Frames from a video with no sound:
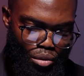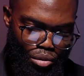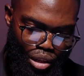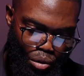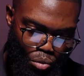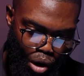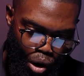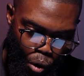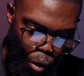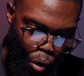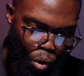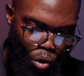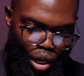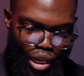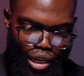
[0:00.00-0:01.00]
that were
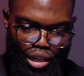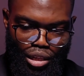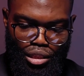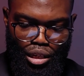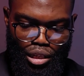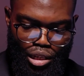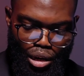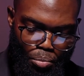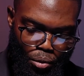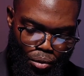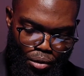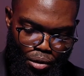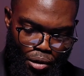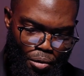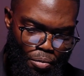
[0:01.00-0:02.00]
holy in the temple,